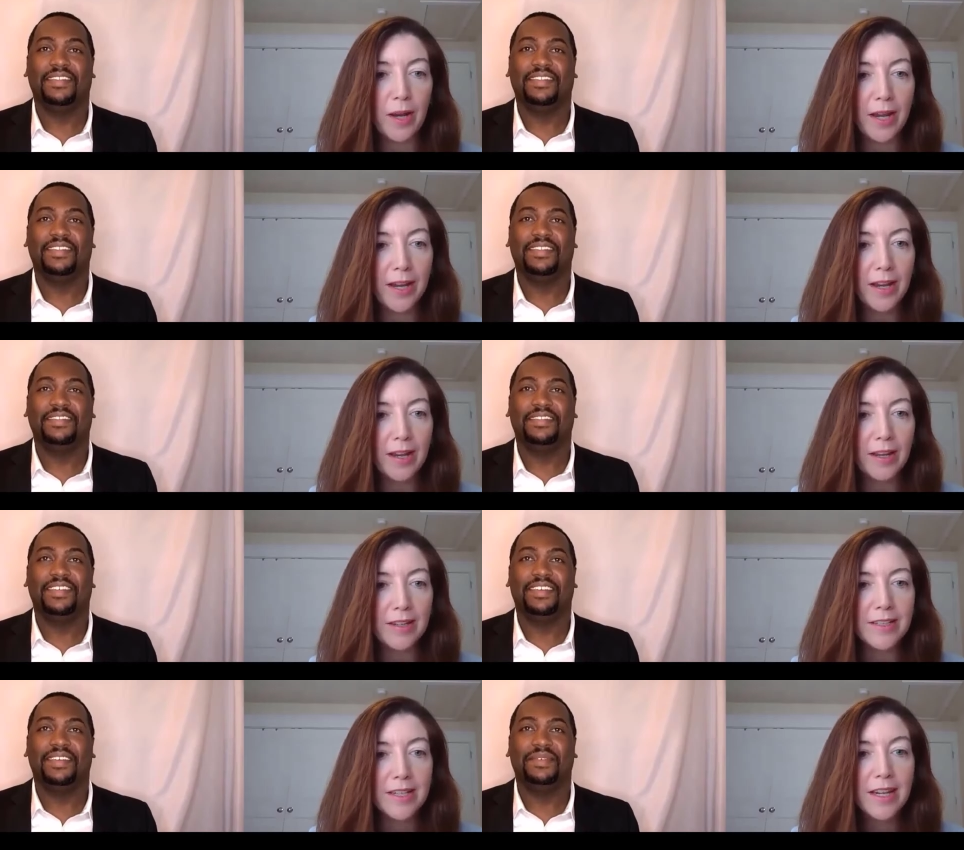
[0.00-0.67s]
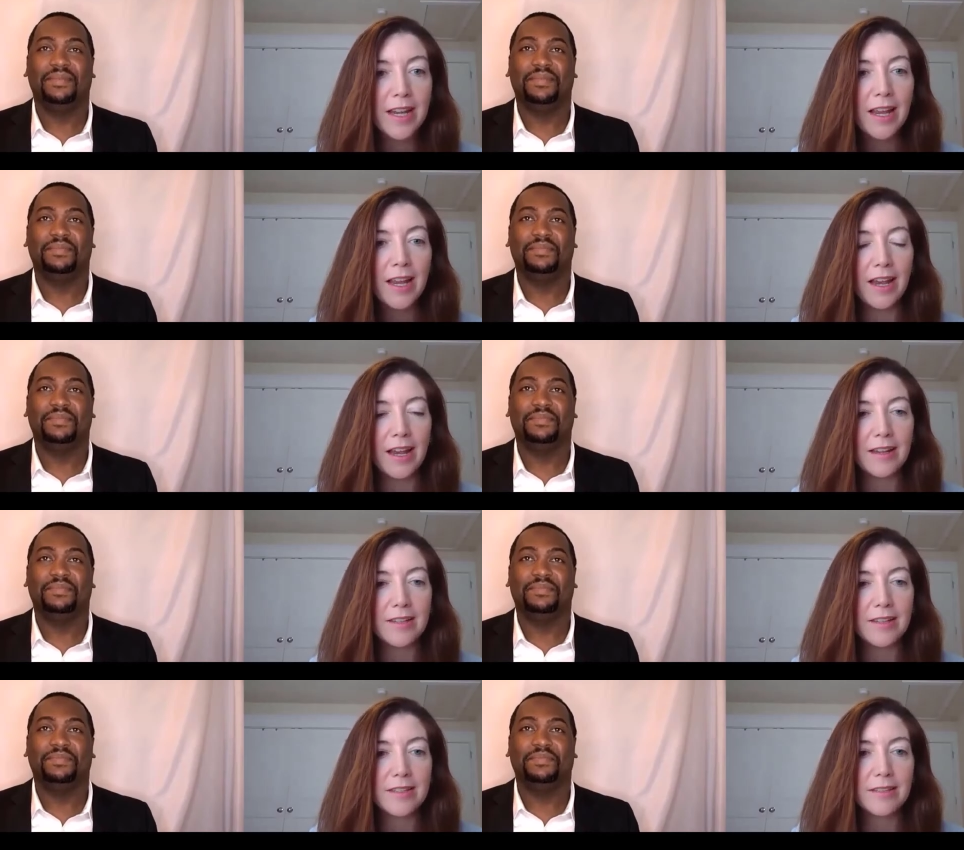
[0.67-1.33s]
Speaker 1: And
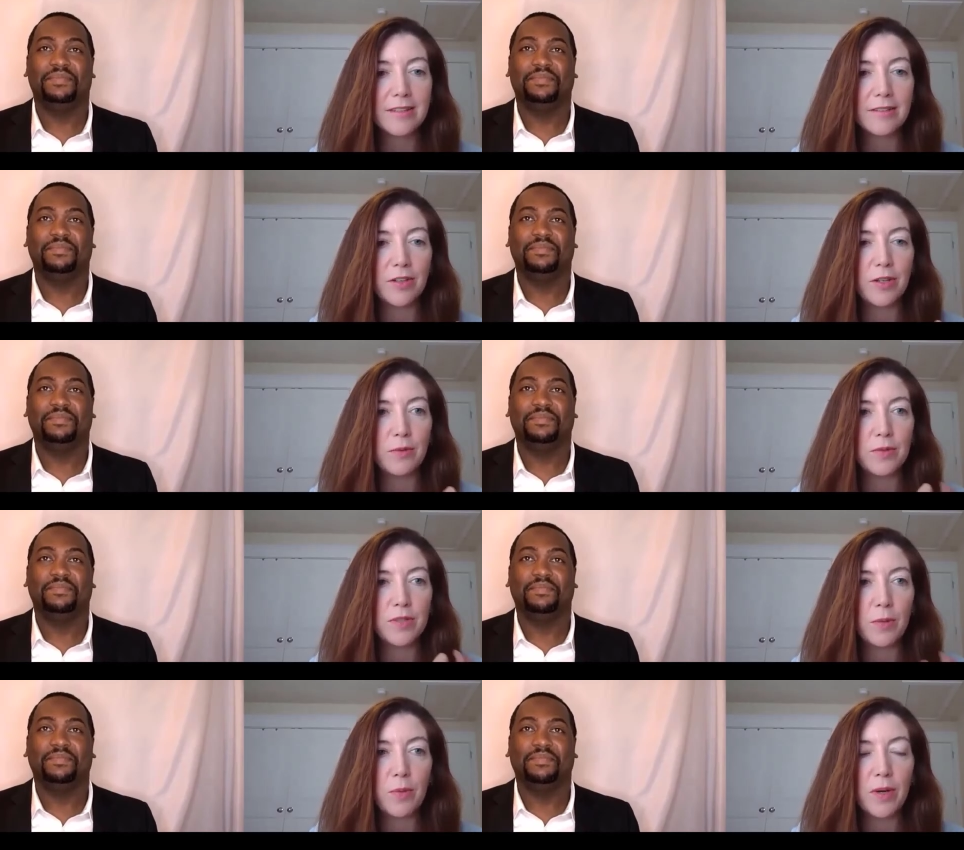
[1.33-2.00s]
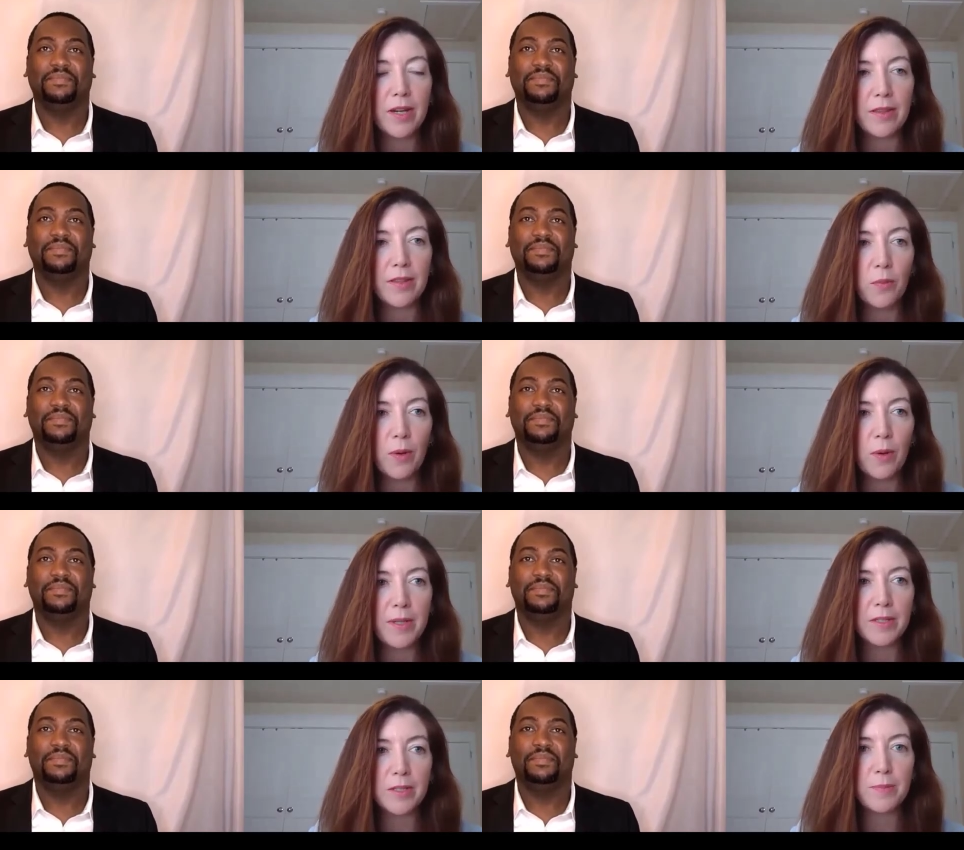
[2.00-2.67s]
as you know, someone in the
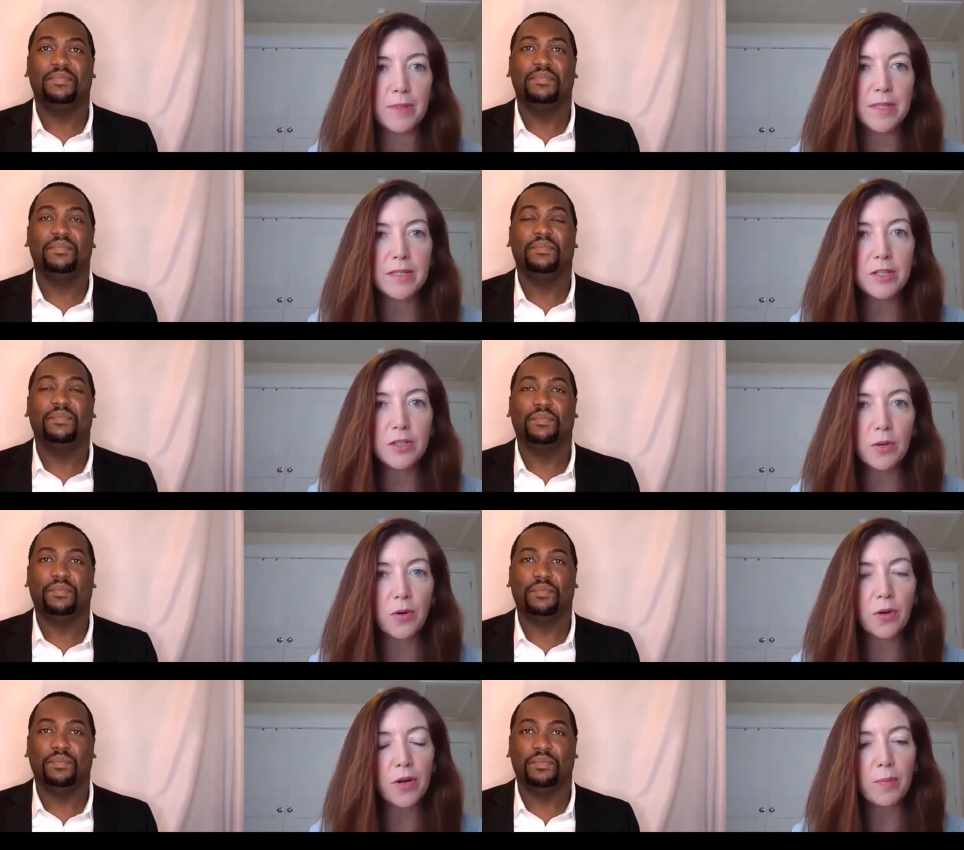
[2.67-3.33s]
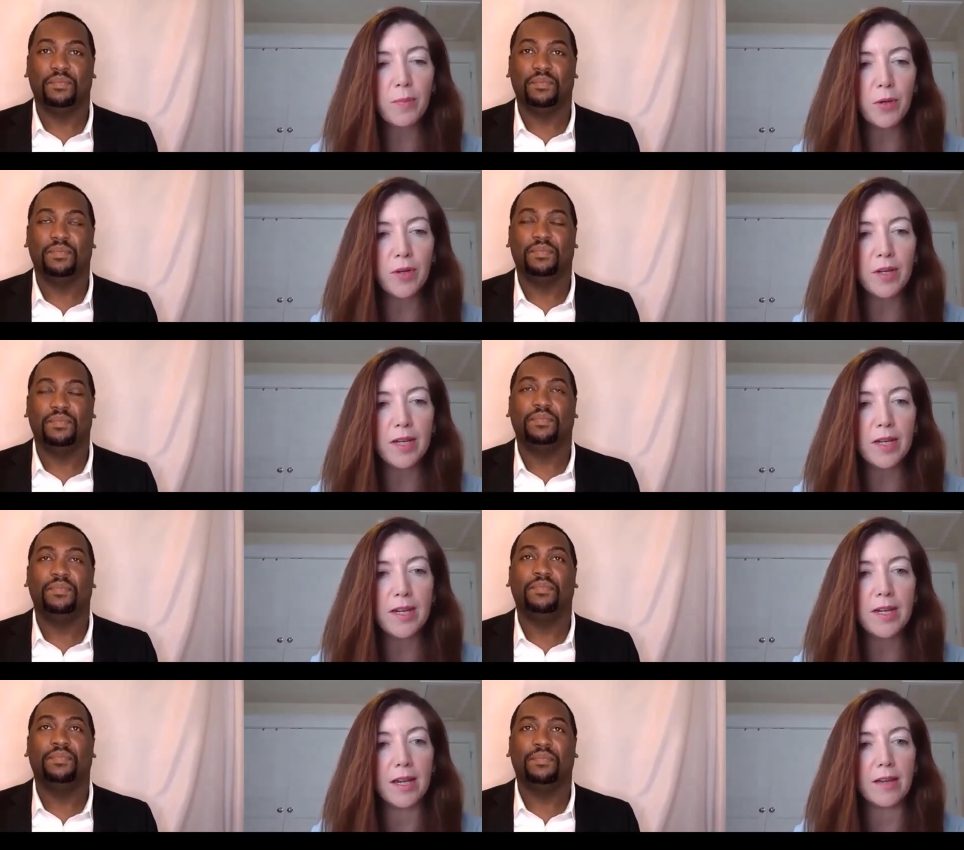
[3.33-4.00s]
women's business owner
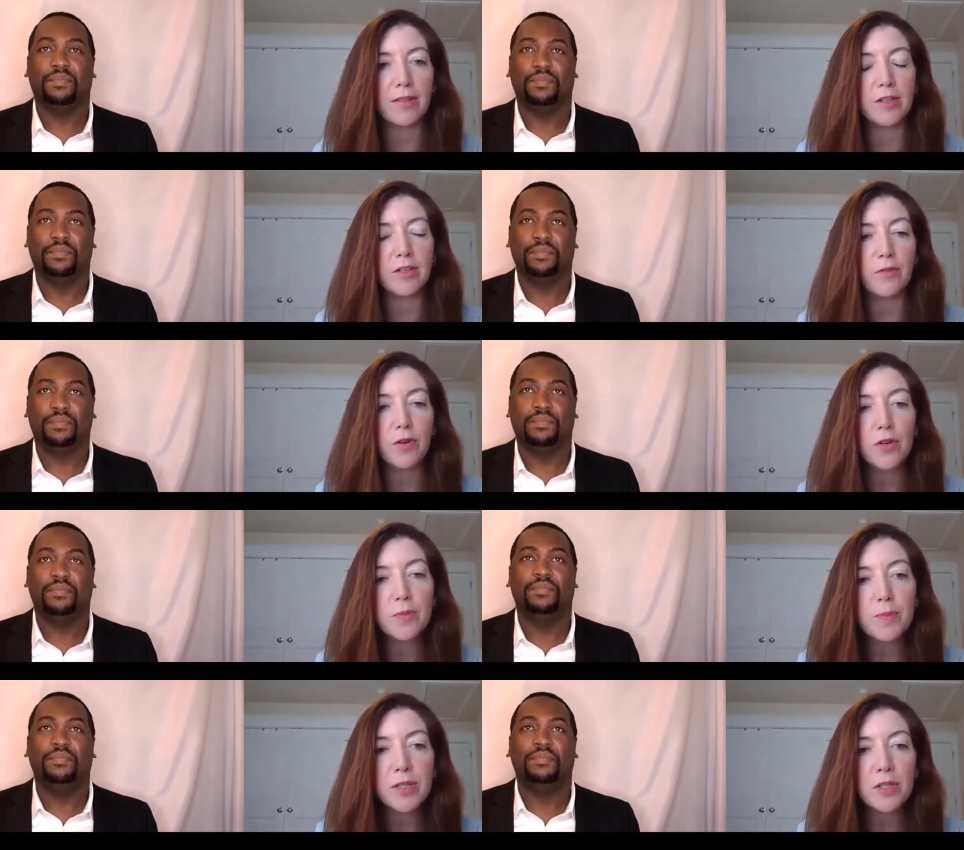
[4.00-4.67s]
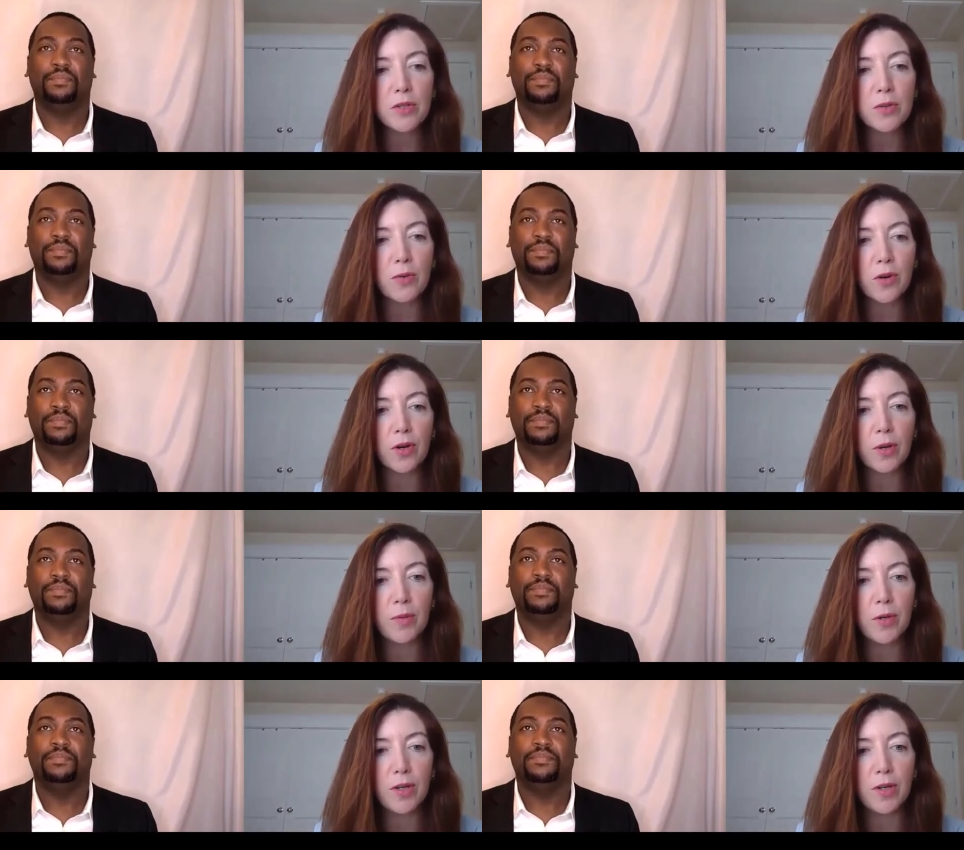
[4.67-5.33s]
community and the diverse business owner
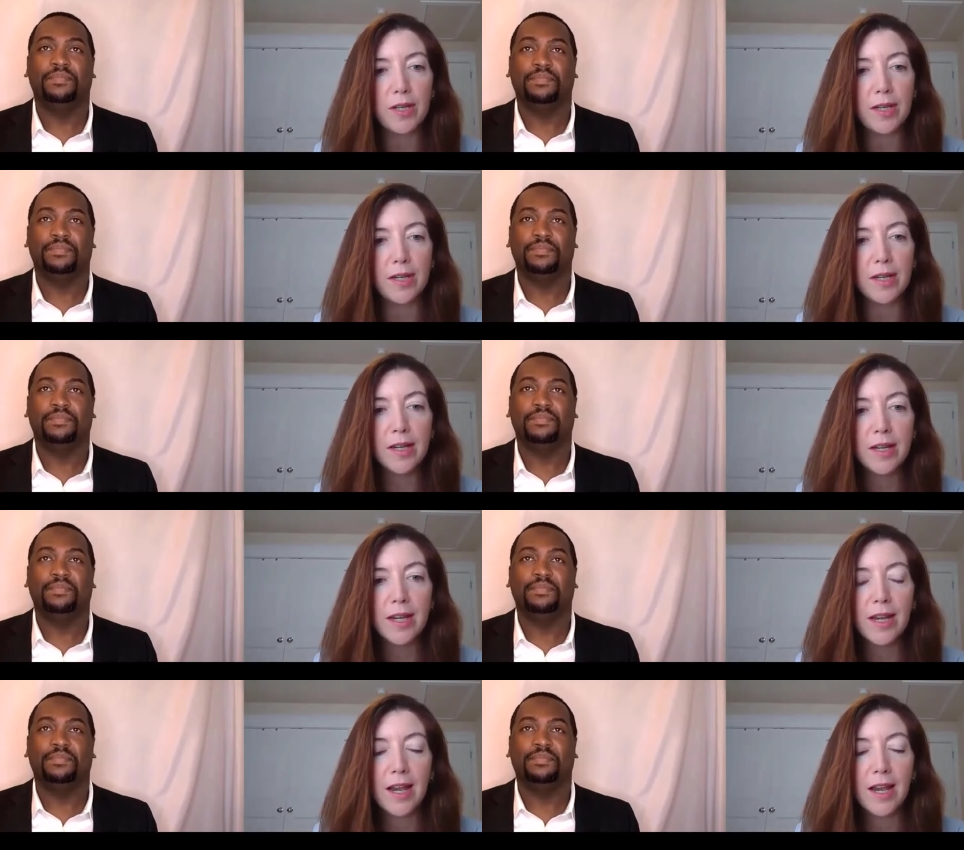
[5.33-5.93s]
community,